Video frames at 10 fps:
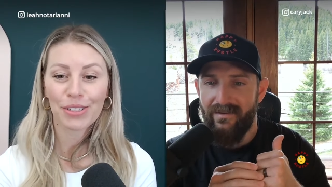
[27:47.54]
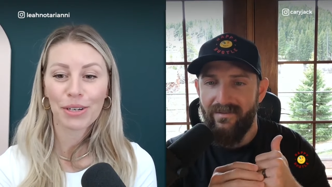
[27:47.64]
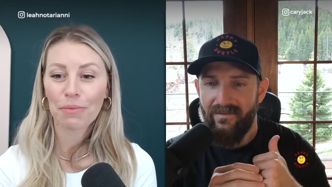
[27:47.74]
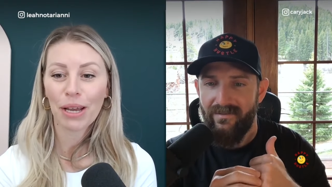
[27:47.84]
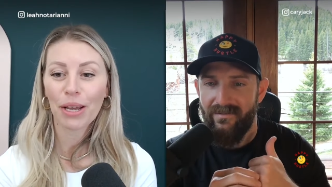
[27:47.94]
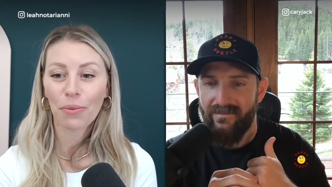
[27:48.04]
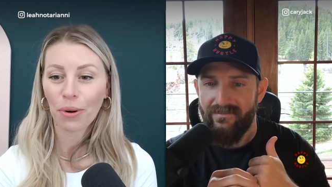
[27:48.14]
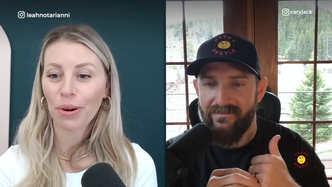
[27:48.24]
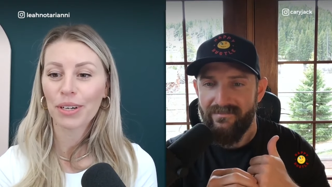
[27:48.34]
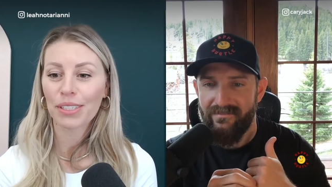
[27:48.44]
Speaker 1: that's going to make it
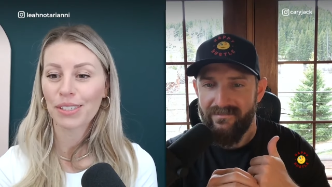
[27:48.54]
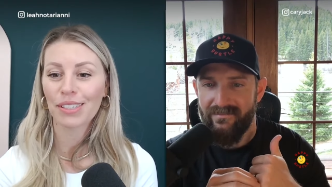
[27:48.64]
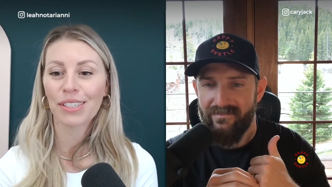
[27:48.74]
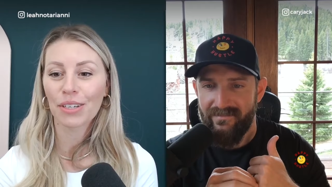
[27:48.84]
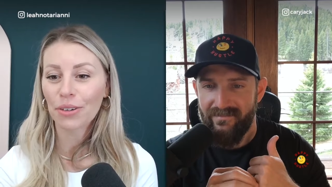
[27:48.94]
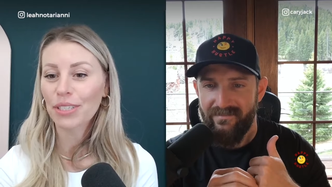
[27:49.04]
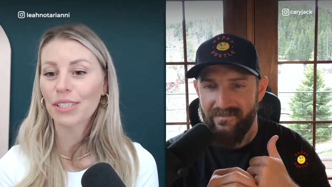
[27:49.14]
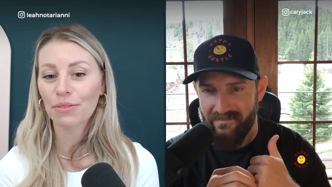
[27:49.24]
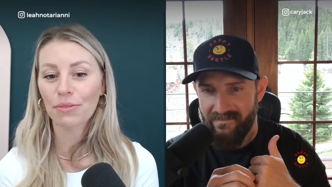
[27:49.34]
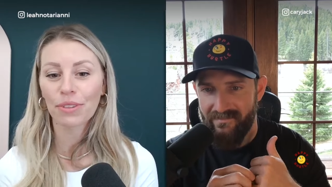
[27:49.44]
work. It's a
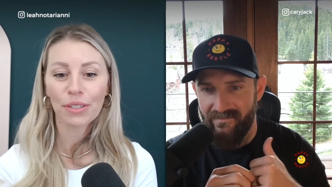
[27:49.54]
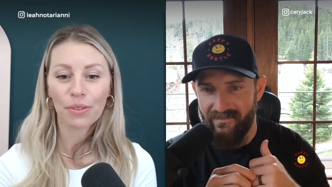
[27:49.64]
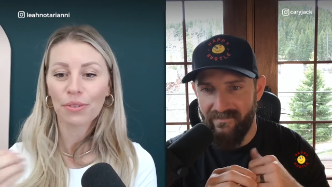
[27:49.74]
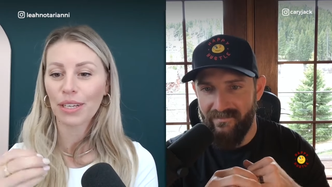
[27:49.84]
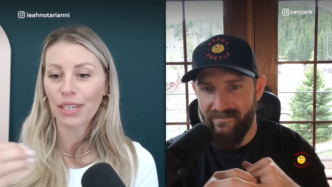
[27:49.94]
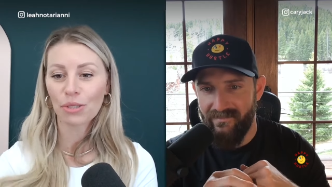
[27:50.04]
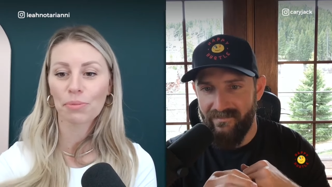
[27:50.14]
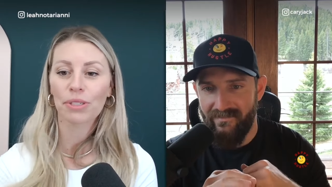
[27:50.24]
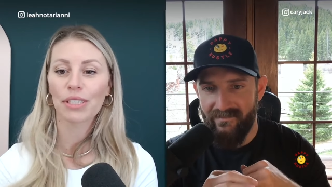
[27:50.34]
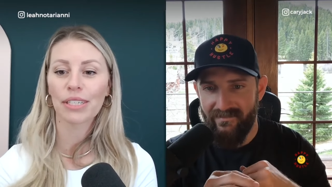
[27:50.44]
series of little things
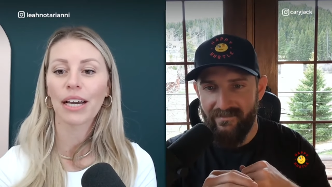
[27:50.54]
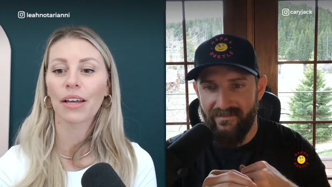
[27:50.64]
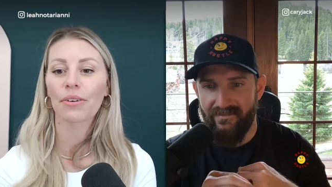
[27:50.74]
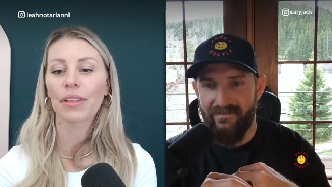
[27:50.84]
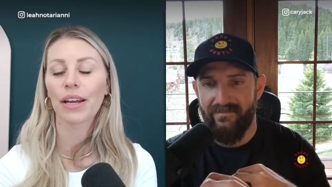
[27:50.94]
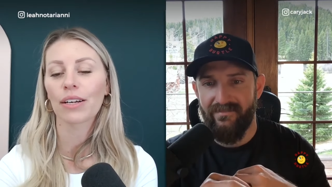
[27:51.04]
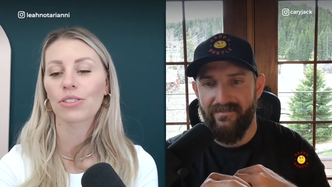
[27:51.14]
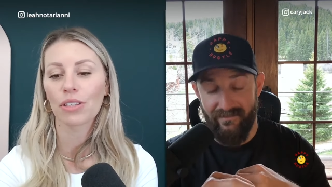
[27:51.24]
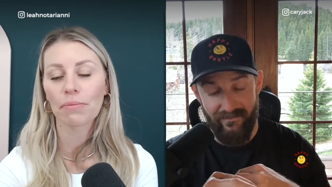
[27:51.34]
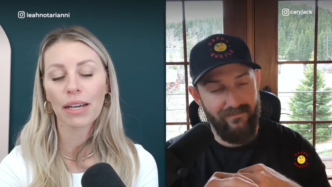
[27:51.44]
put together that
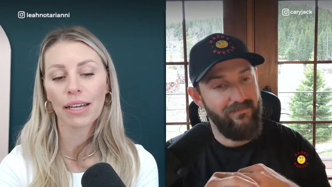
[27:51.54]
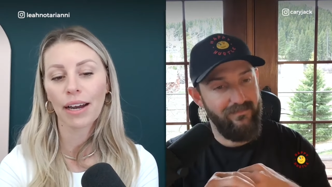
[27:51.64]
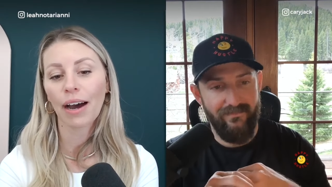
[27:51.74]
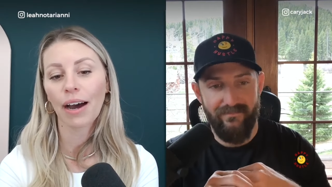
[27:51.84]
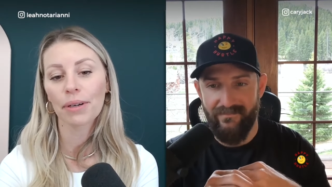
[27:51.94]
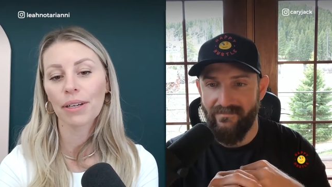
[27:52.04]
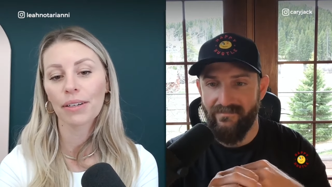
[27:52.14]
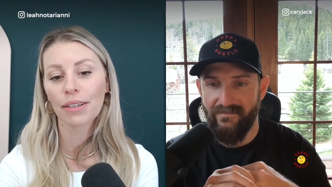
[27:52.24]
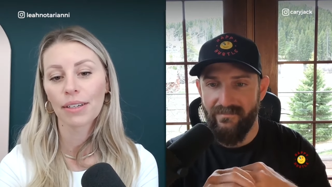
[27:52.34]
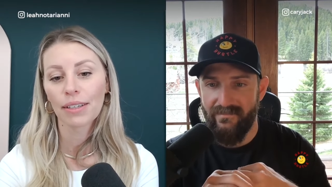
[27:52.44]
actually make it
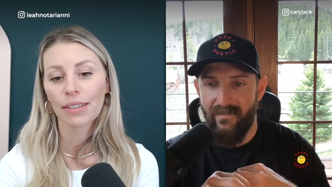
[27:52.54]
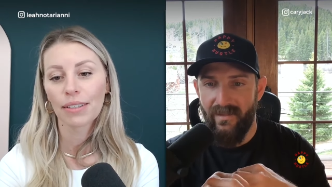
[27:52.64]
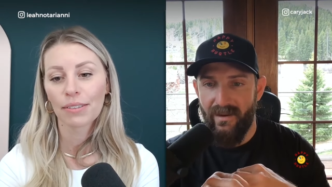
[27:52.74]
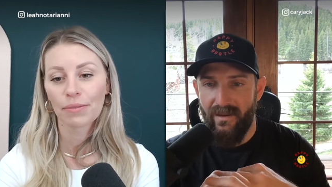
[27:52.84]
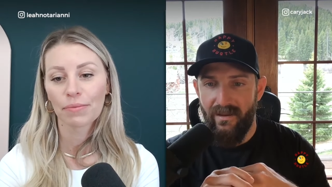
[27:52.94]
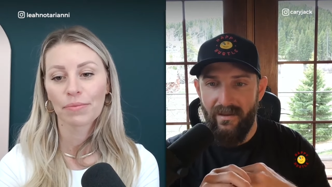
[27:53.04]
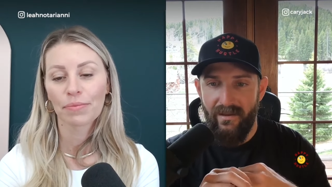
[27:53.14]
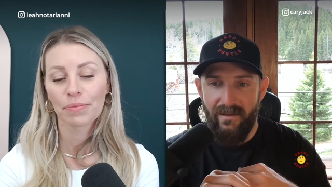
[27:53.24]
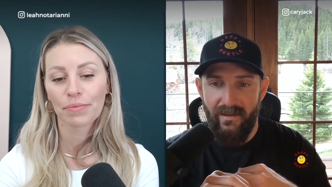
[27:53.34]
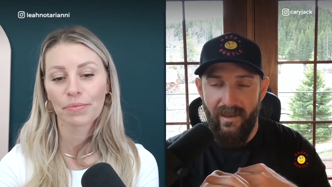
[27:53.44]
happen.
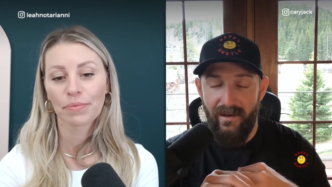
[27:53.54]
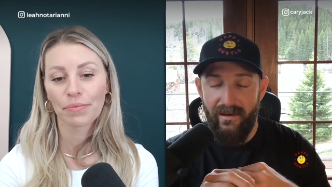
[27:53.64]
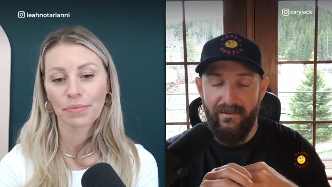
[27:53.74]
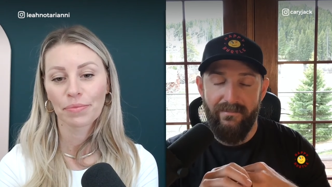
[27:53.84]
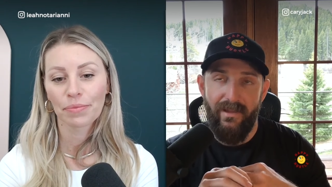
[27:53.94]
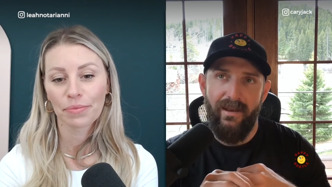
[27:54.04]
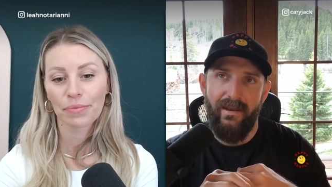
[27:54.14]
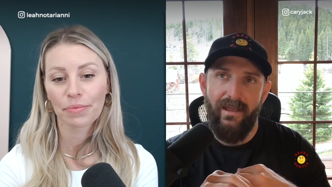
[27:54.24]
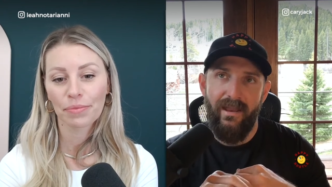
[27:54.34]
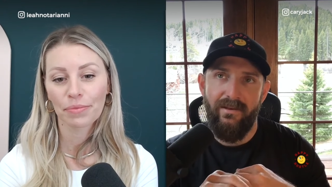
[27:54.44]
Speaker 2: Yeah.
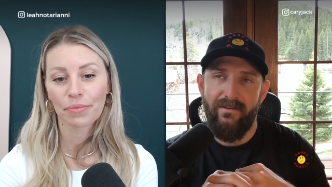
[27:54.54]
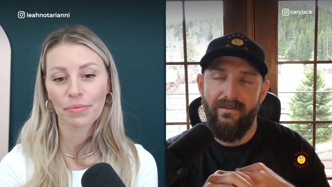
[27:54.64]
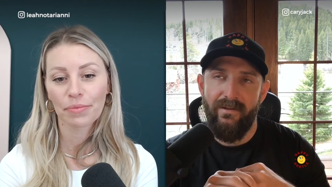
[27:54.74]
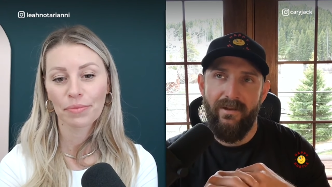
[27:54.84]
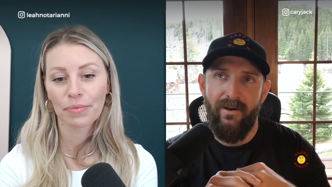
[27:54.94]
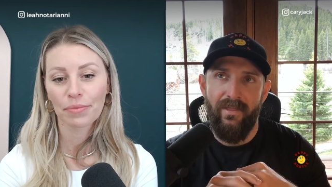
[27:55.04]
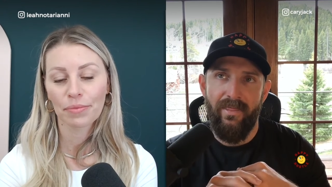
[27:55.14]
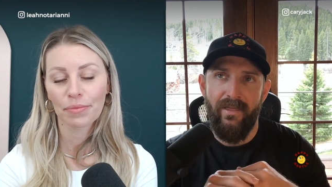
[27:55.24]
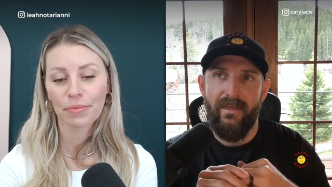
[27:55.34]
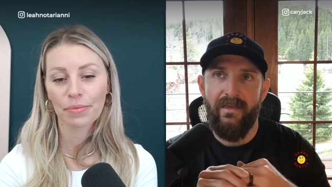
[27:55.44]
And, and, you know, I
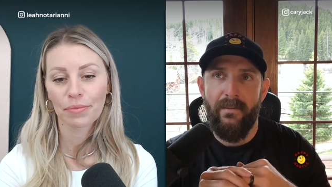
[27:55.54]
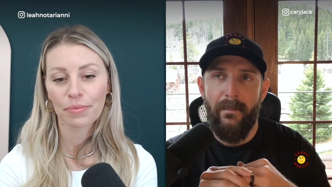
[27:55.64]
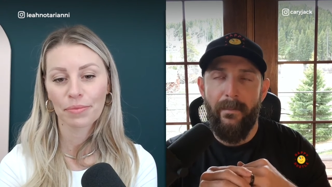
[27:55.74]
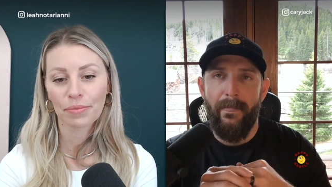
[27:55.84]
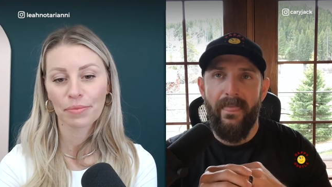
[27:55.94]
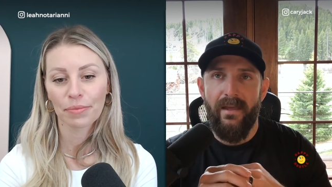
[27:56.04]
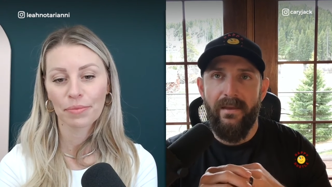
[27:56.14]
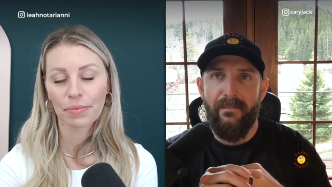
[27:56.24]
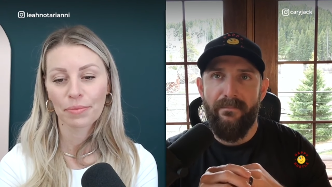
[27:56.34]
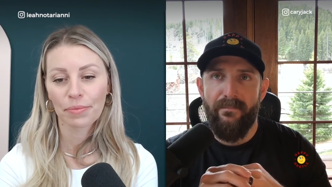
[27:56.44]
think
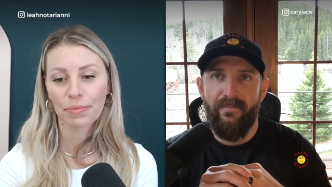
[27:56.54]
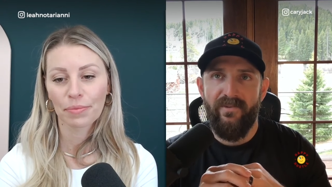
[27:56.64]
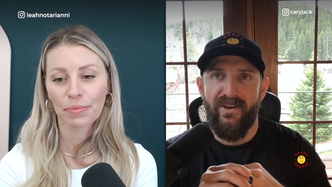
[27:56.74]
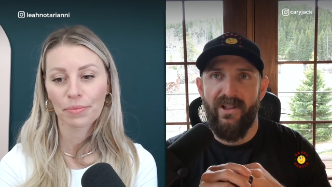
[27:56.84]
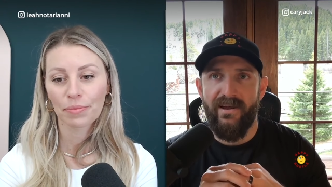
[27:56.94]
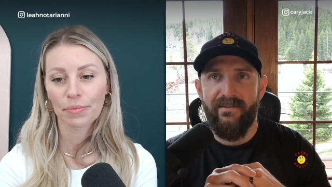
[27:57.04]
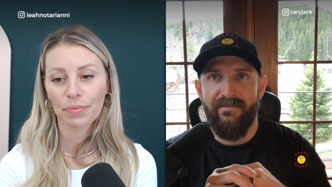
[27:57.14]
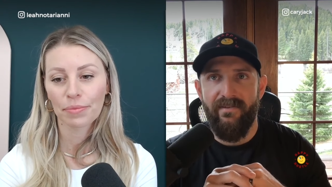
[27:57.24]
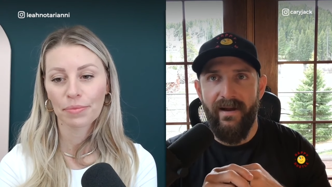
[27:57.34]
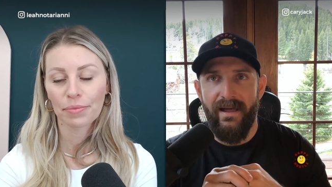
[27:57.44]
to
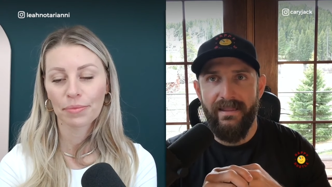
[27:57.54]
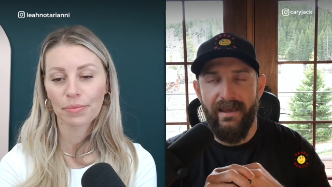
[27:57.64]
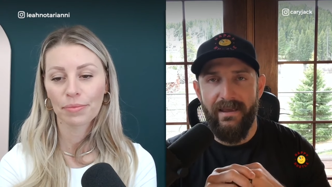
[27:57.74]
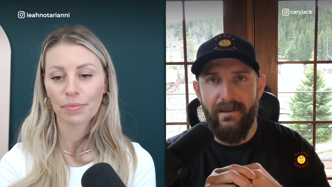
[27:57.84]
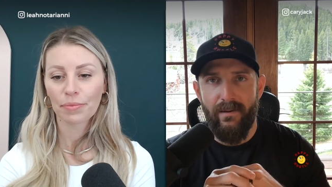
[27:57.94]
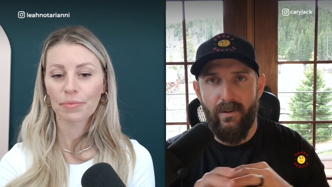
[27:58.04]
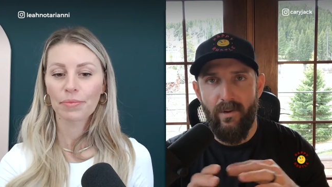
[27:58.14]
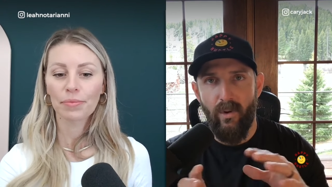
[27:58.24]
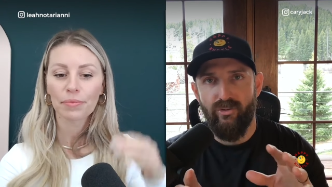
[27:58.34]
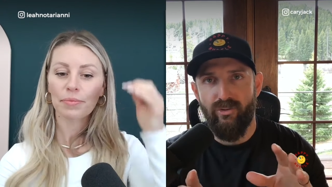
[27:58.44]
clarify, like
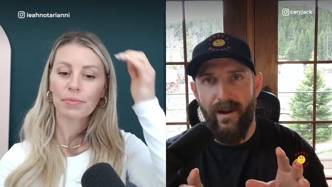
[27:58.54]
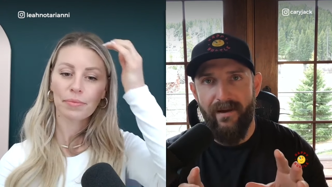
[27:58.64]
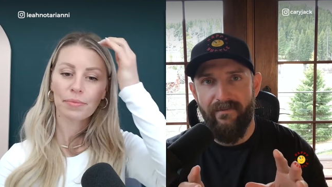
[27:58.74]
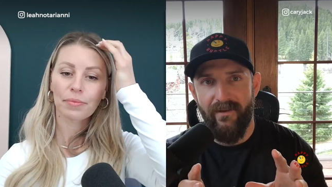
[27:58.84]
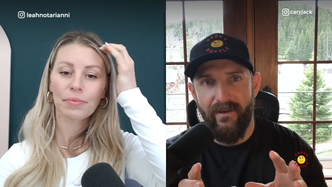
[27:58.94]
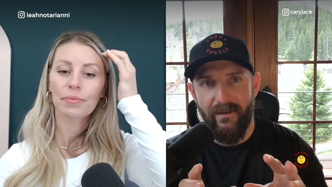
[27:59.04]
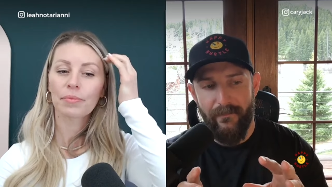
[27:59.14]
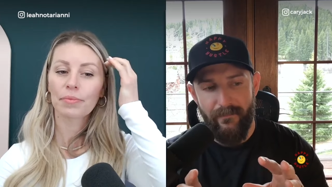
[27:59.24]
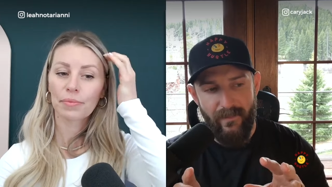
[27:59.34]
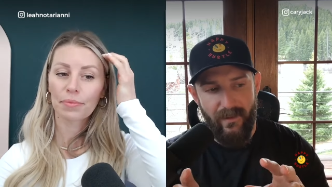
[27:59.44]
cold traffic